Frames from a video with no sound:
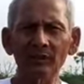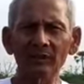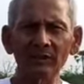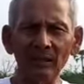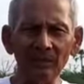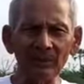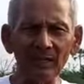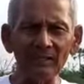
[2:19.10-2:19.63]
But the
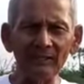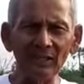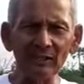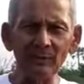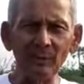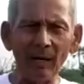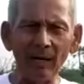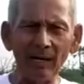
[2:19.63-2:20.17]

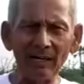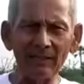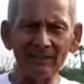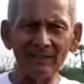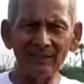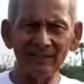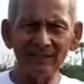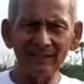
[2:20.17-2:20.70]
subconscious
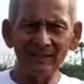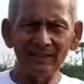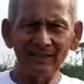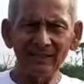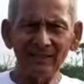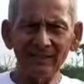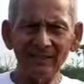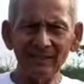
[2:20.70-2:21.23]

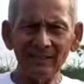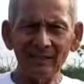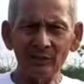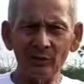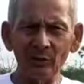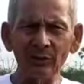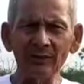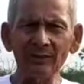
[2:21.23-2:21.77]

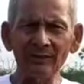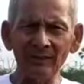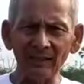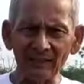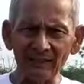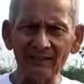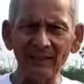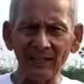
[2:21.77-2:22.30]
mind, through its
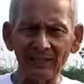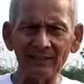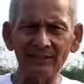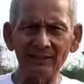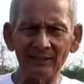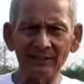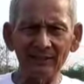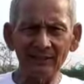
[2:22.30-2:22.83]
sixth
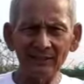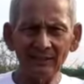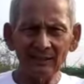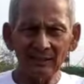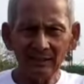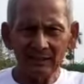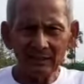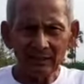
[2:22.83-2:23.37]
sense,
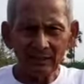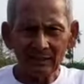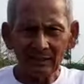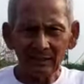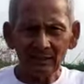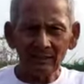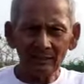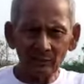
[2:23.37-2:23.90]

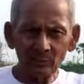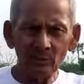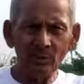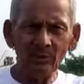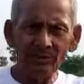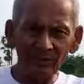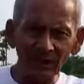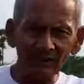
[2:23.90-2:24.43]

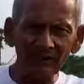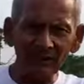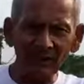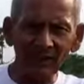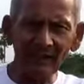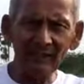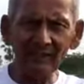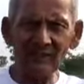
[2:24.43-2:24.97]
through its sixth
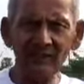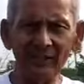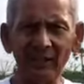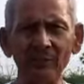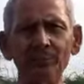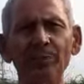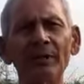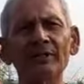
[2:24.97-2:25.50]
sense
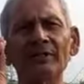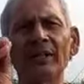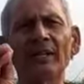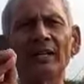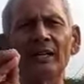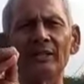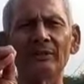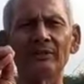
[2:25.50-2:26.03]
can
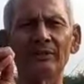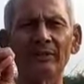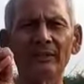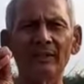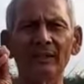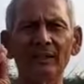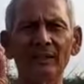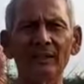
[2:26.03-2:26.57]
perceive,
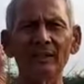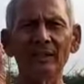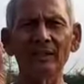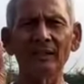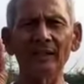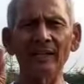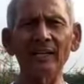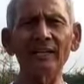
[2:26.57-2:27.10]

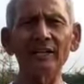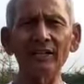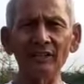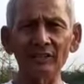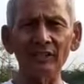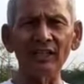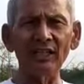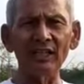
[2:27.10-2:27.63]
can
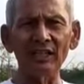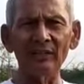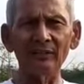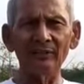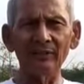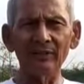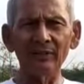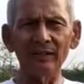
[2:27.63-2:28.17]

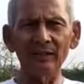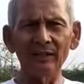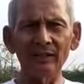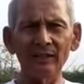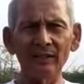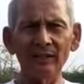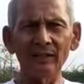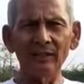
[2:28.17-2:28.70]
receive,
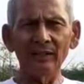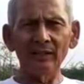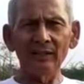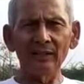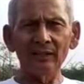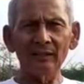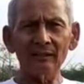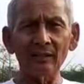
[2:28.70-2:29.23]

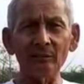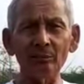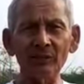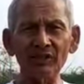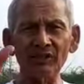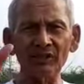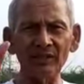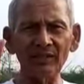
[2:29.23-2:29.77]
some
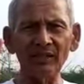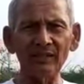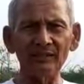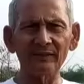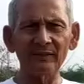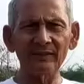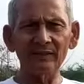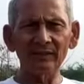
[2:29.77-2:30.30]

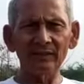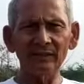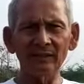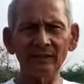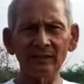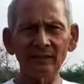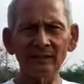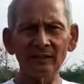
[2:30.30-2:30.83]
mysterious,
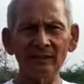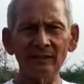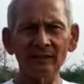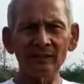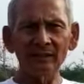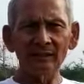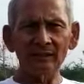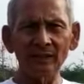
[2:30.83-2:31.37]

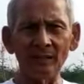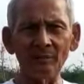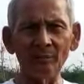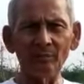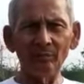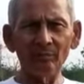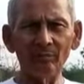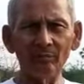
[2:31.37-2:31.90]

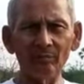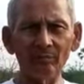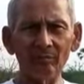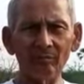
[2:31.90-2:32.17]
some